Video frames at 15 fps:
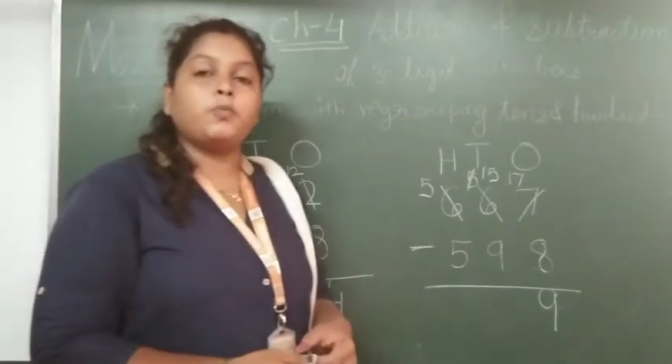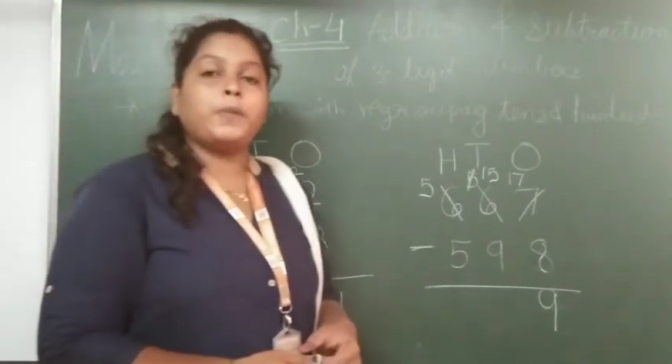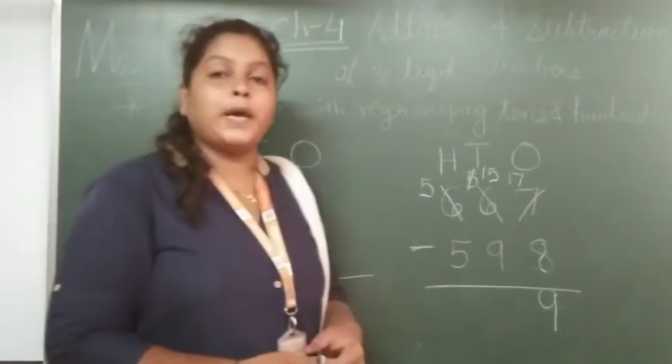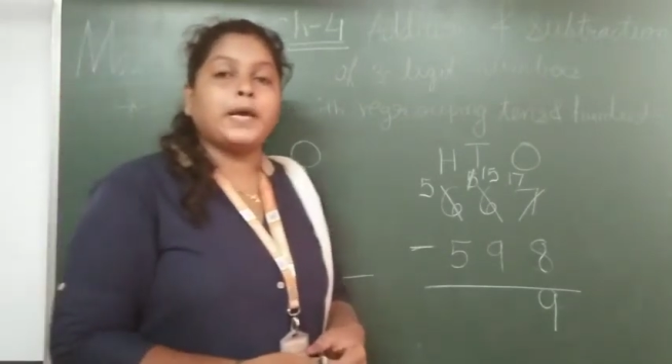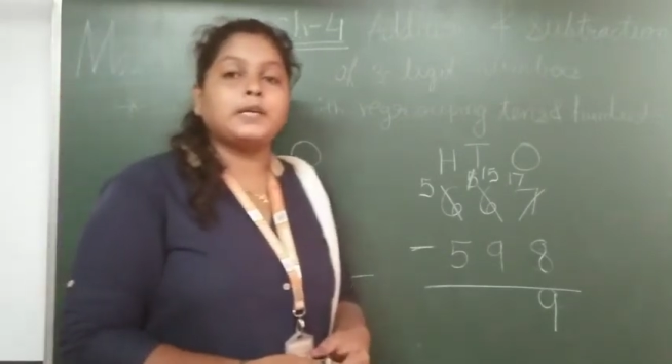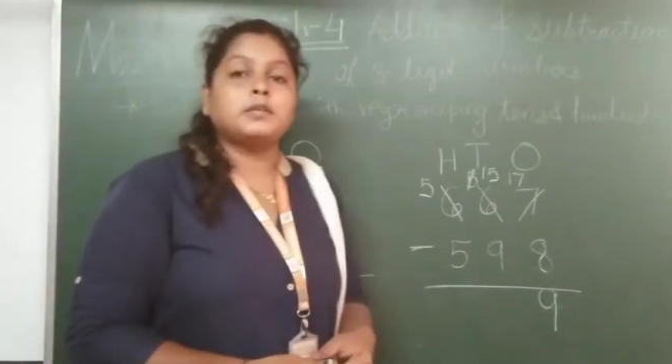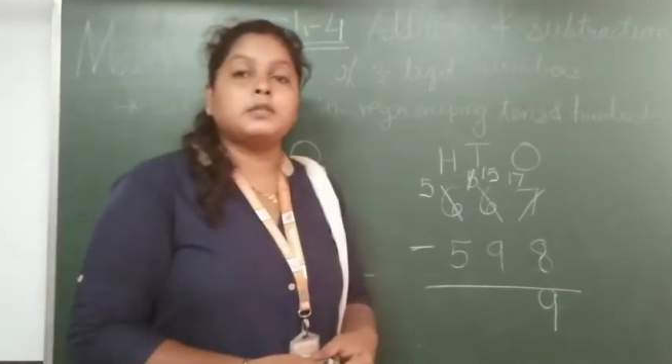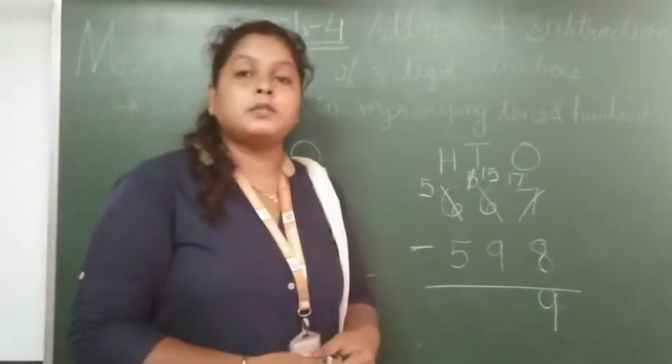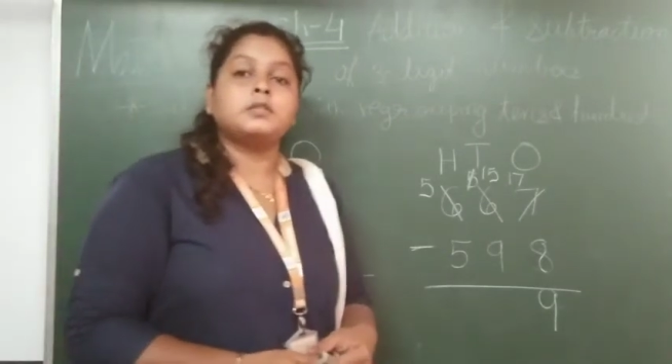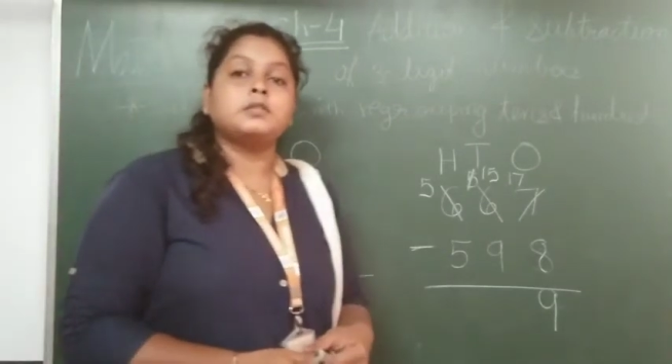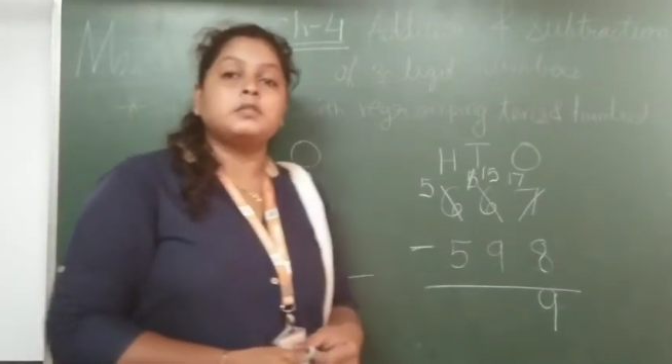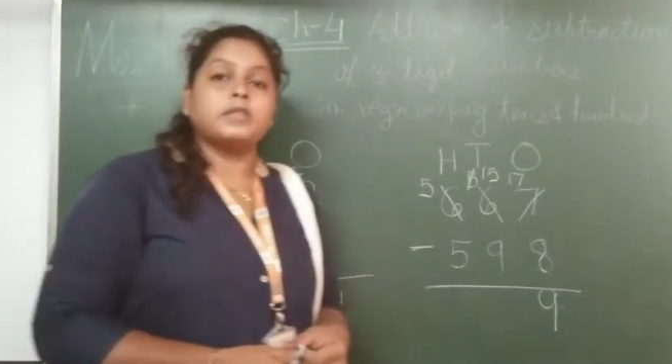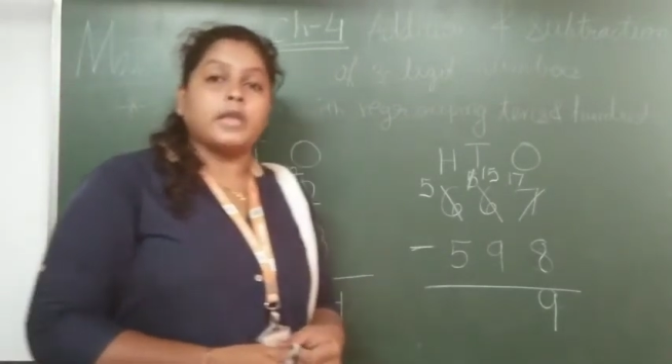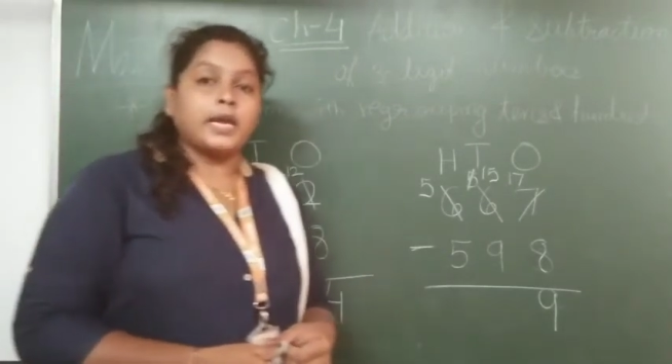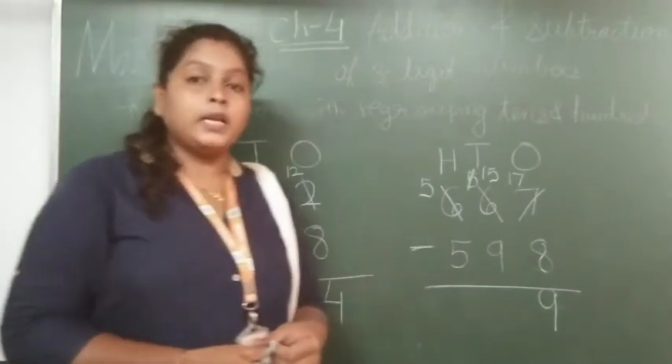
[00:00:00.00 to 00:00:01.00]
back
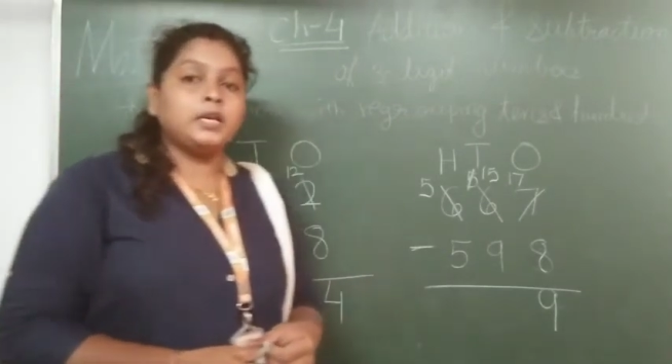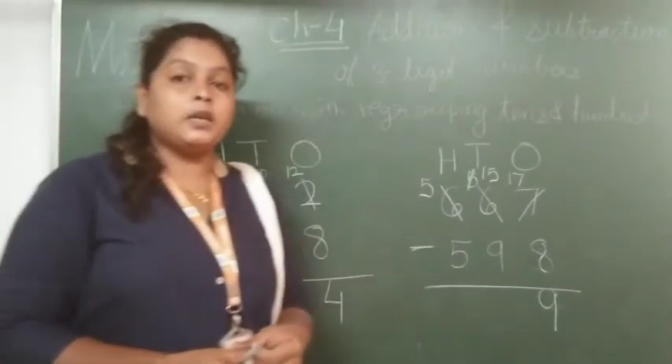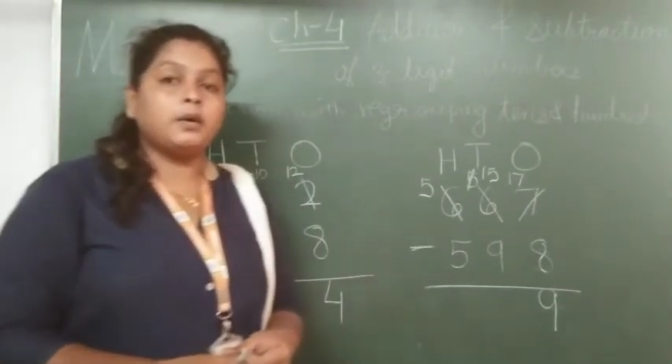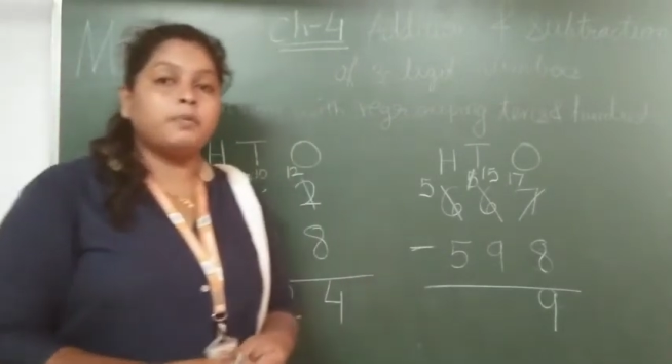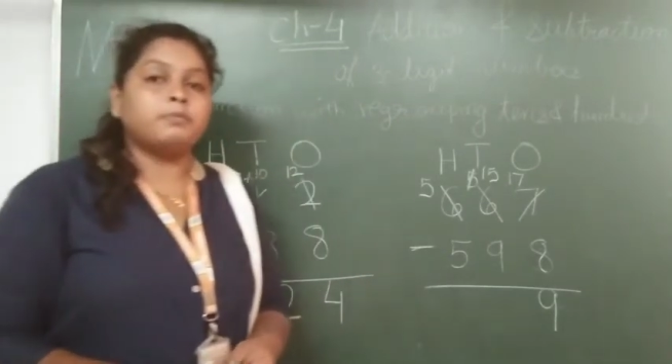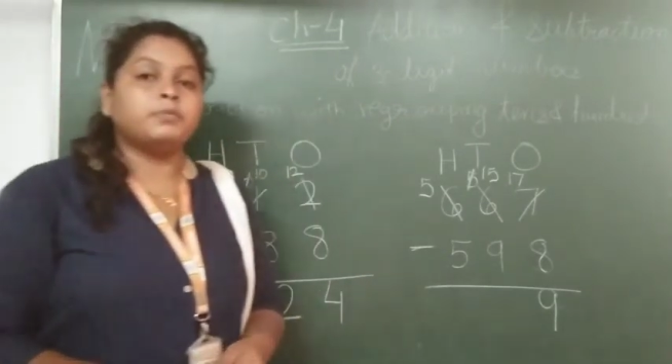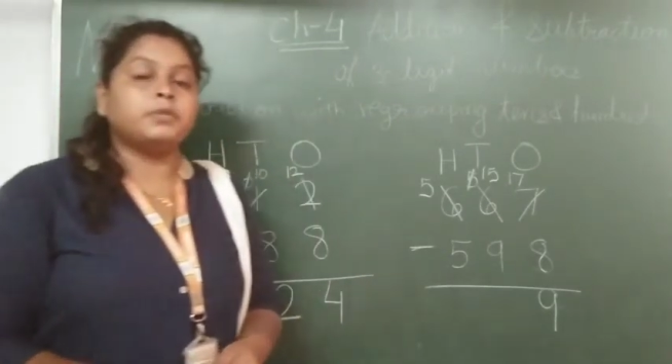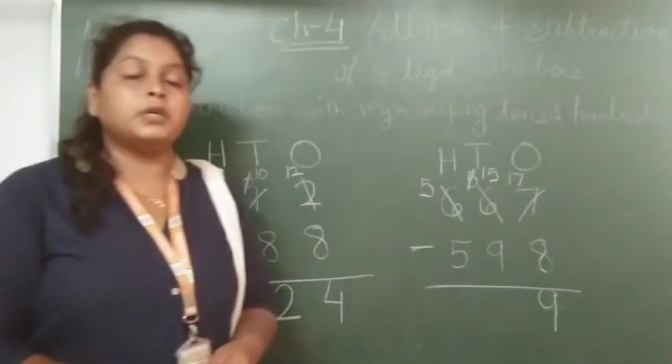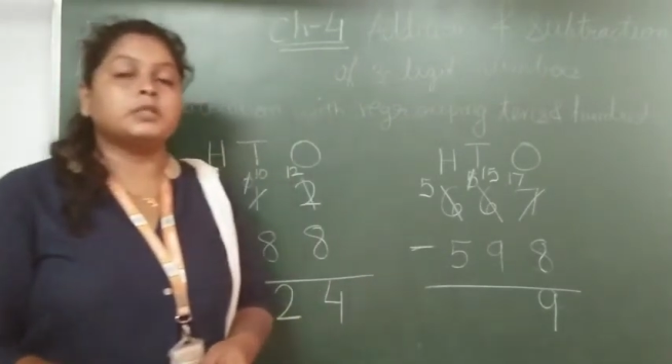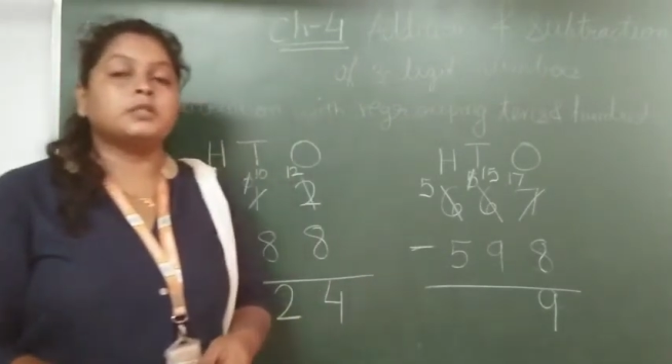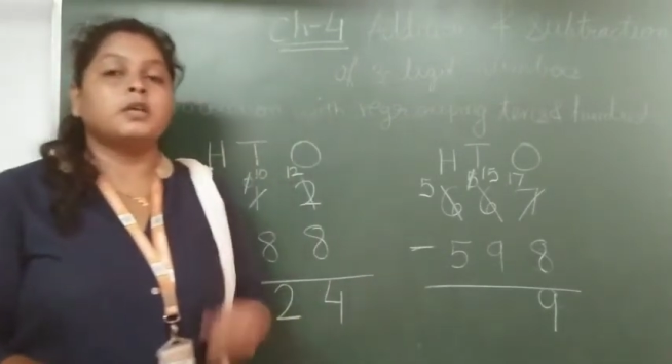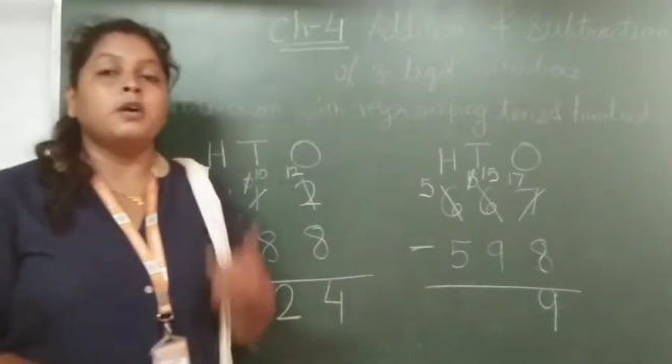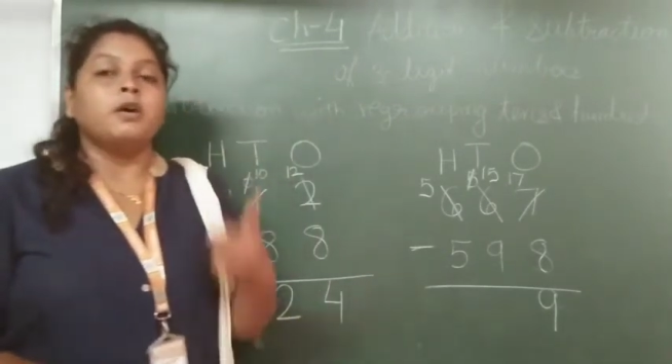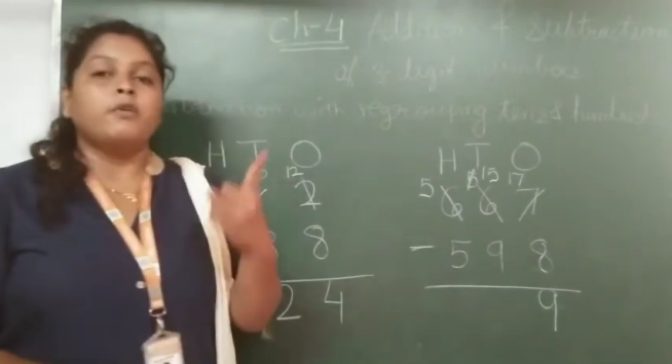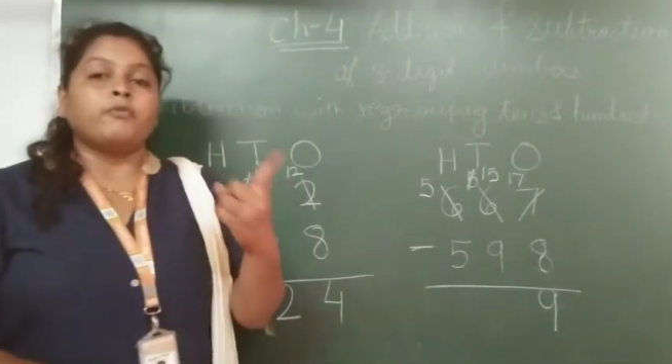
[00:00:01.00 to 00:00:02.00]
9 numbers,